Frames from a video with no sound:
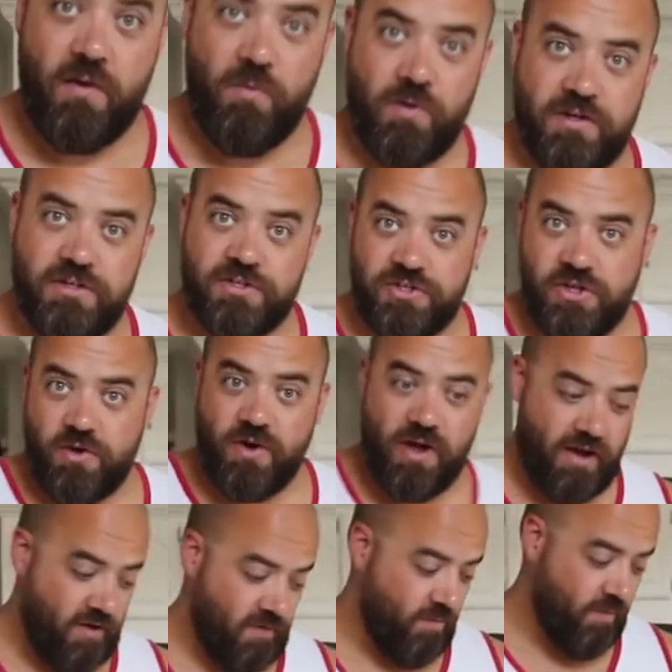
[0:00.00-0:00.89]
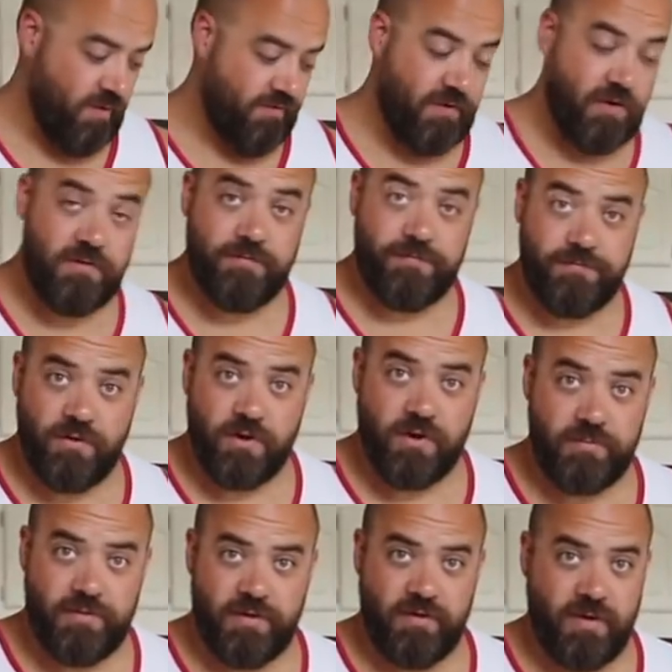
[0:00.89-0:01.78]
I wanna show how we've
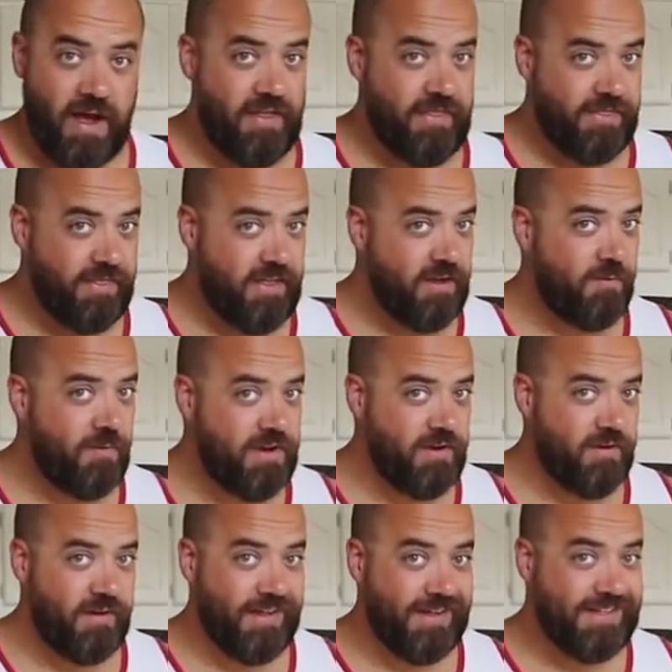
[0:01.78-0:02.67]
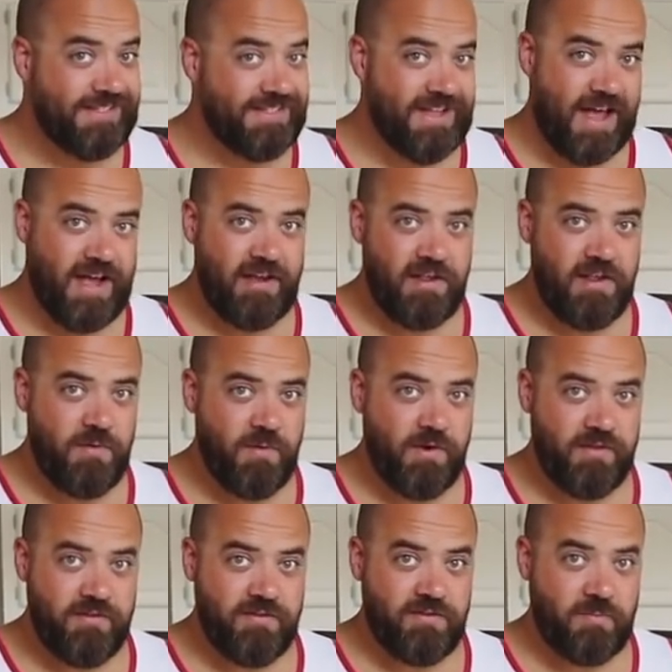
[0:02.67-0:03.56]
confirmed that I think we know exactly
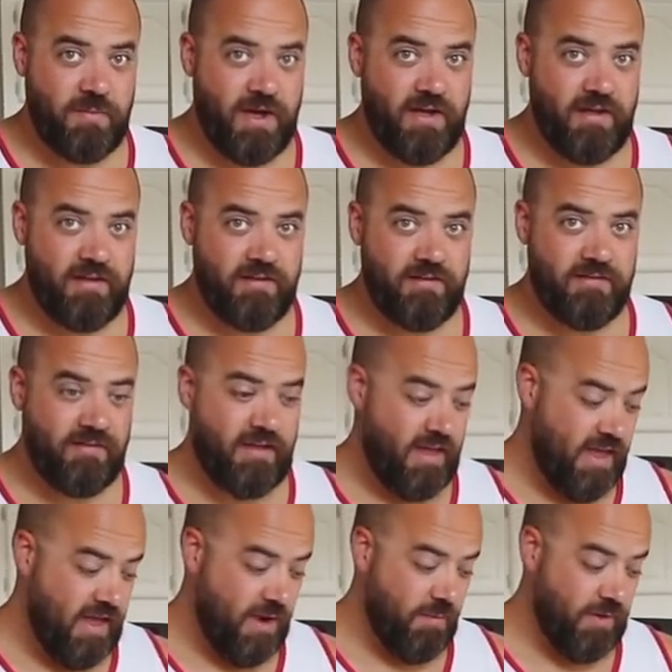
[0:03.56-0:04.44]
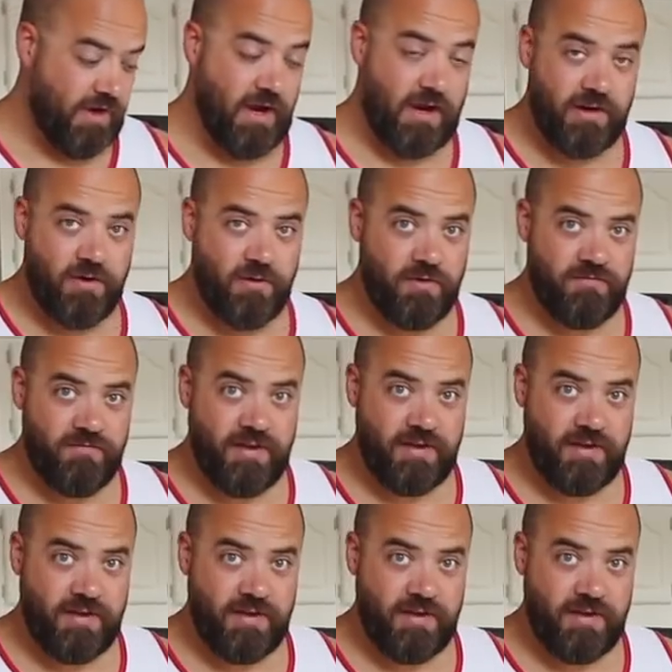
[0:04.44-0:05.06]
where this spot is, and we gotta go